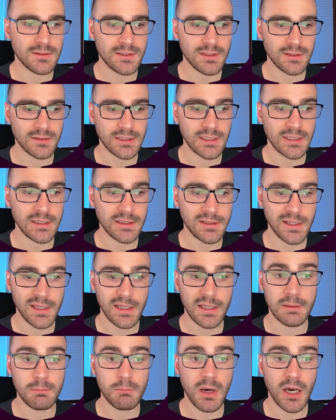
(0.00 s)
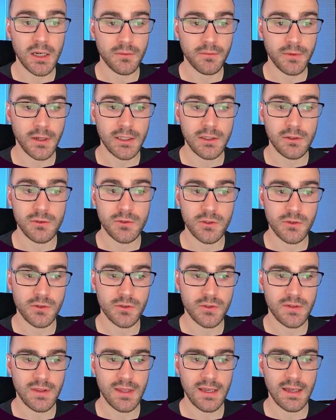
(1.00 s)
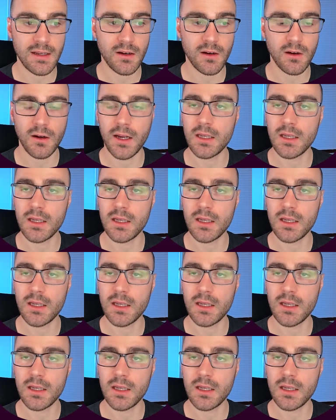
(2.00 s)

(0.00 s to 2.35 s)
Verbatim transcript: delete, and modify users that are